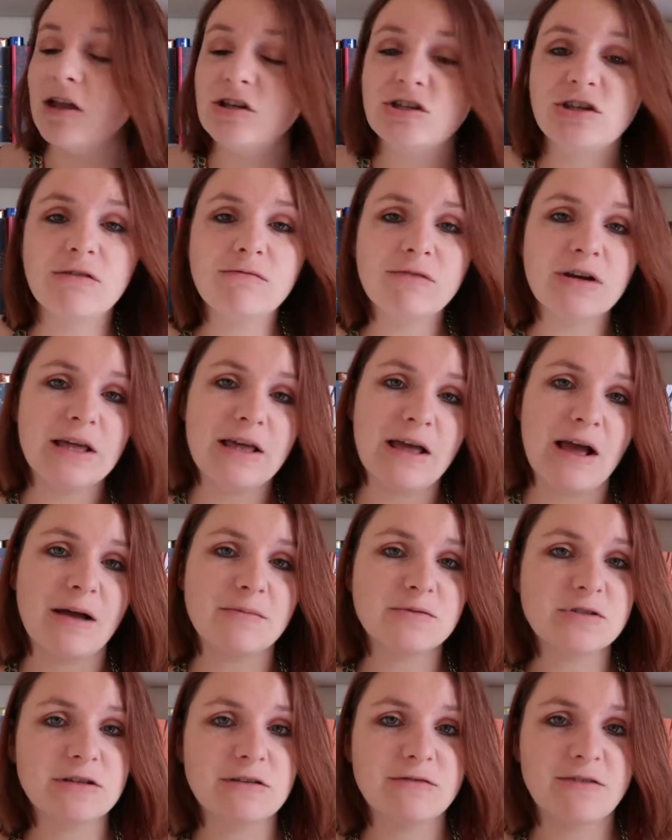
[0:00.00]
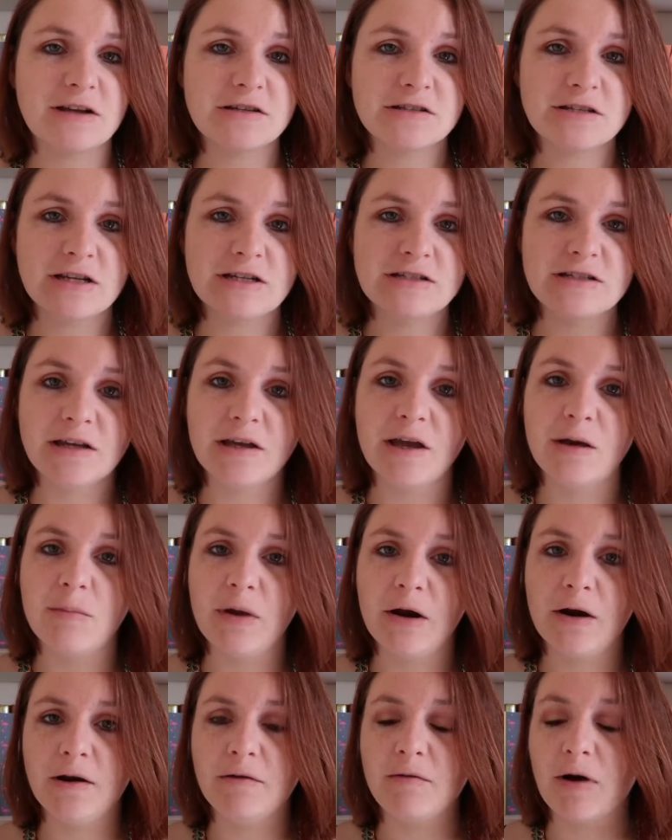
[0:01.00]
Generally absolutely fascinating, and
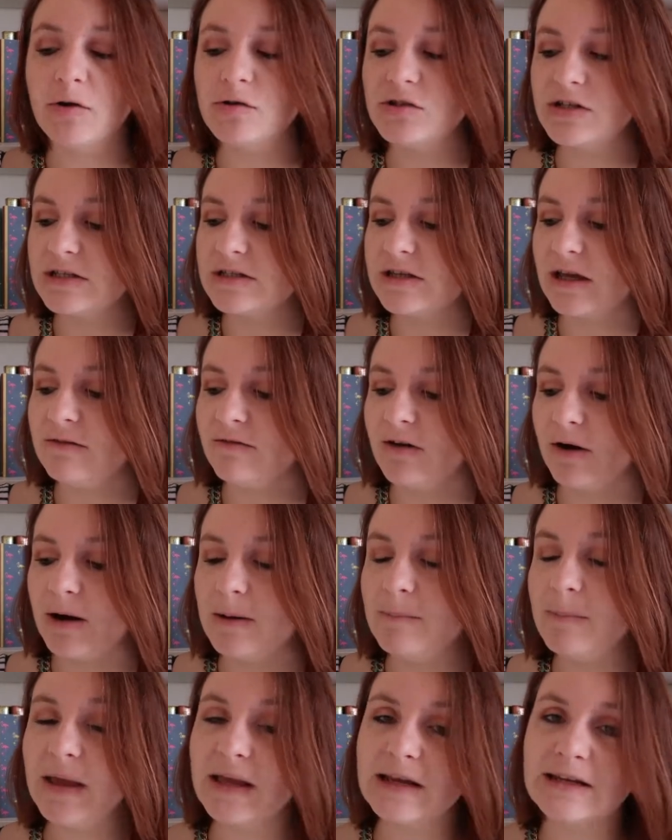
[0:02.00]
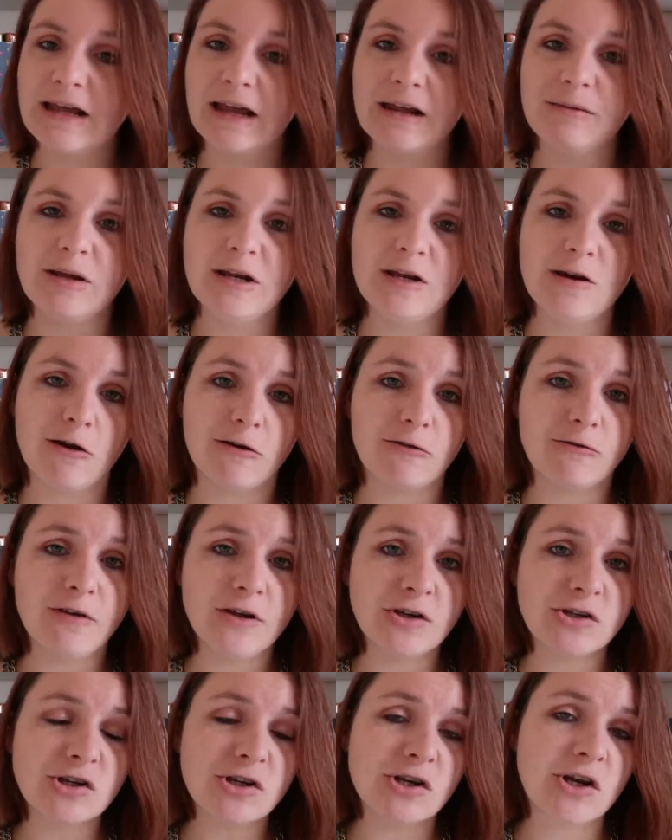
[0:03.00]
Mary Roach is a very big name in
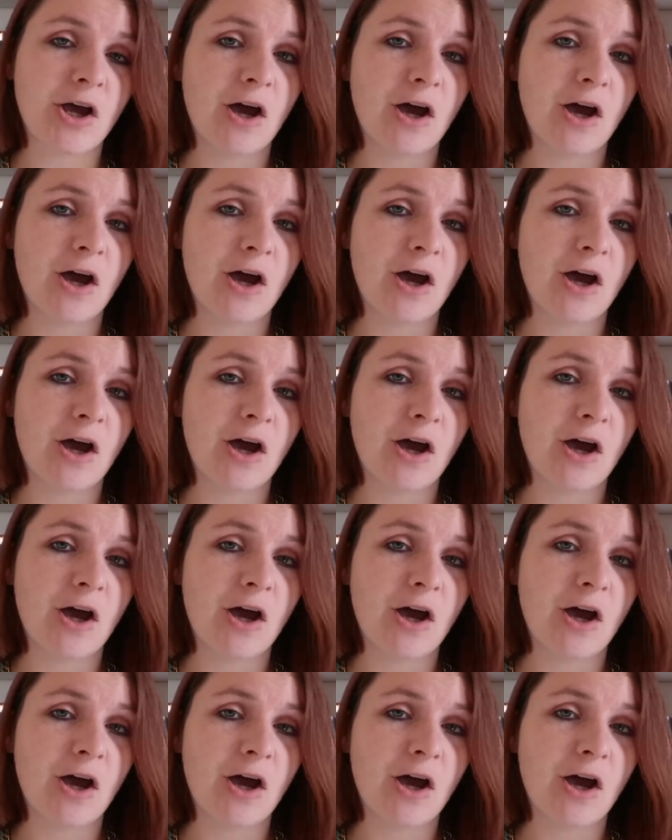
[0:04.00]
non-fiction.